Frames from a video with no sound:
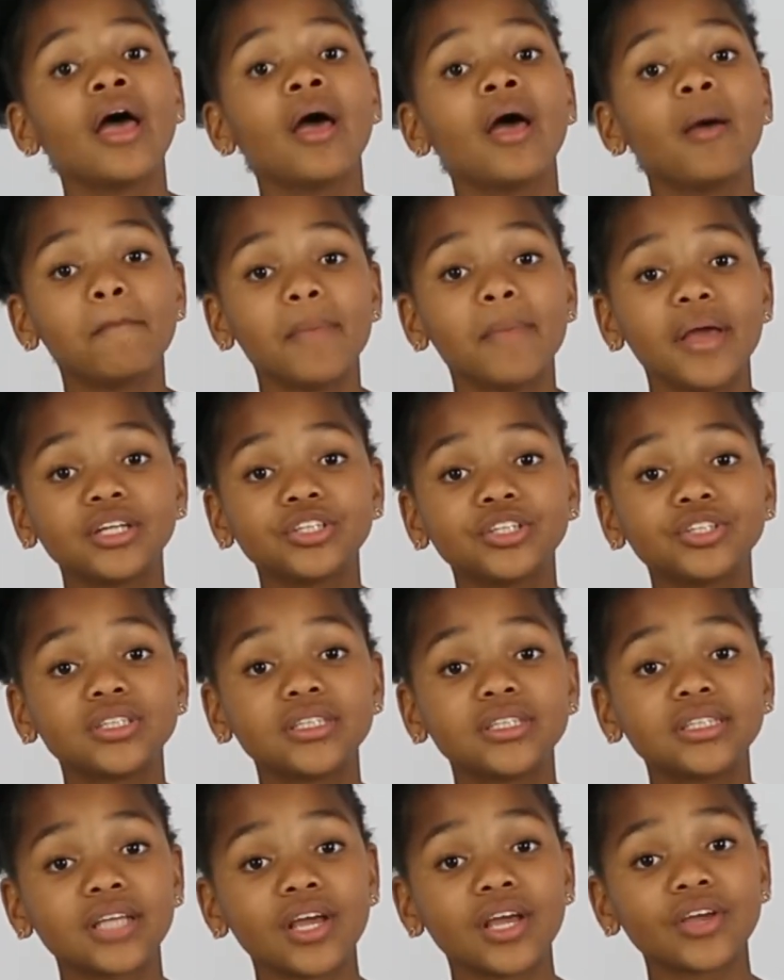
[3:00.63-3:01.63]
Make sure to
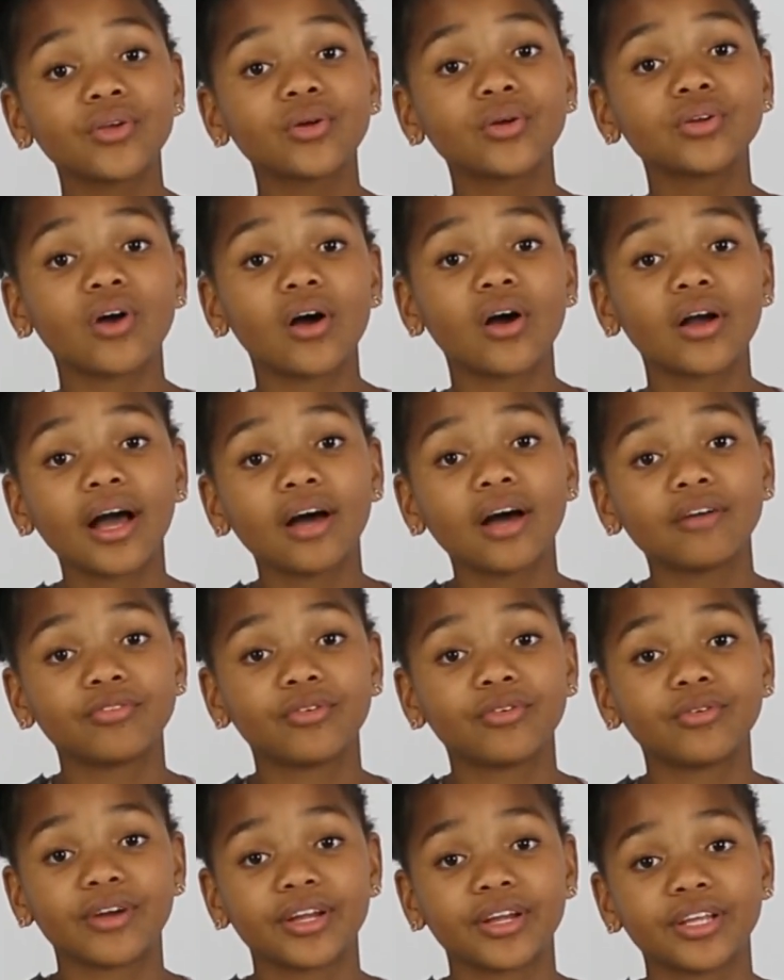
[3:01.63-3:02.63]
take your dog out for
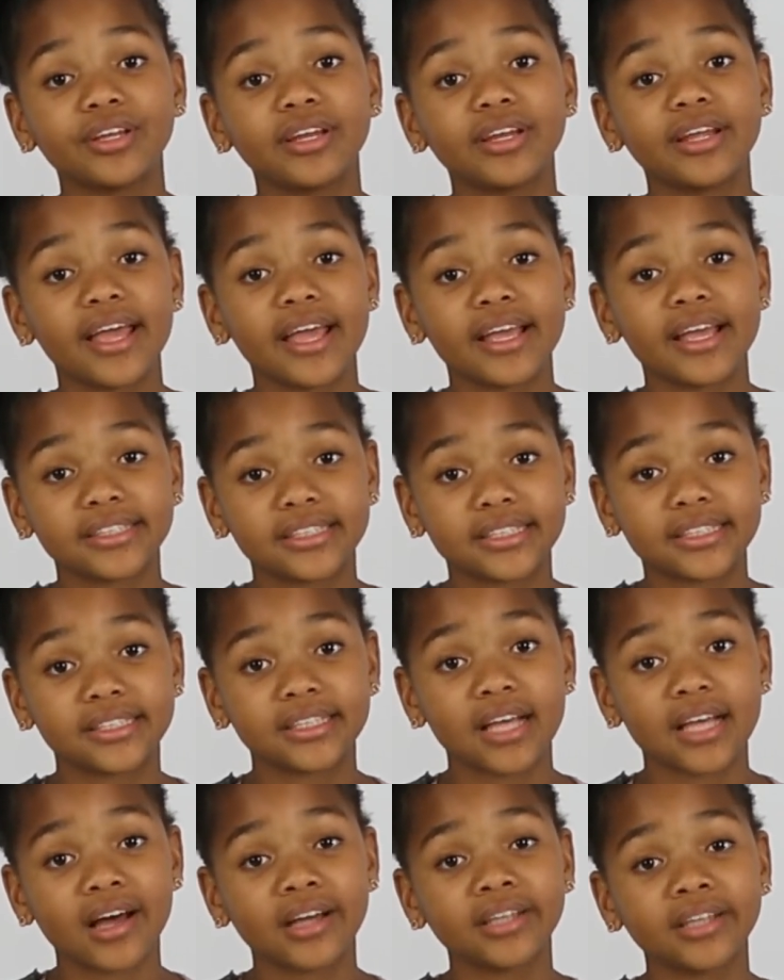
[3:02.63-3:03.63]
regular
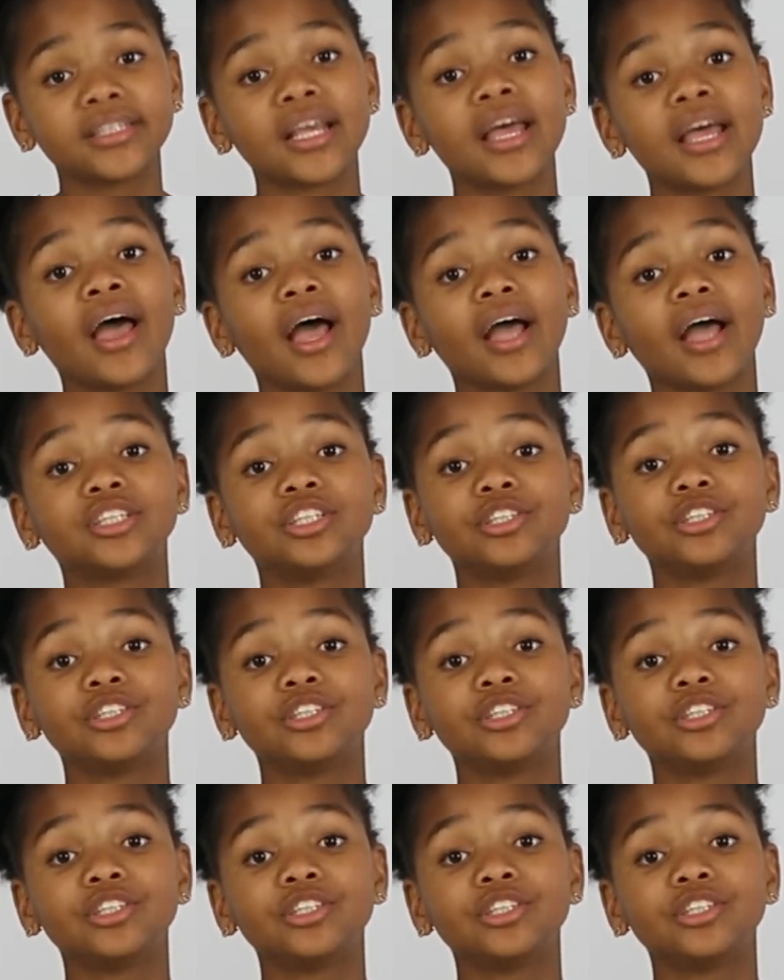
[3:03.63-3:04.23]
exercise and to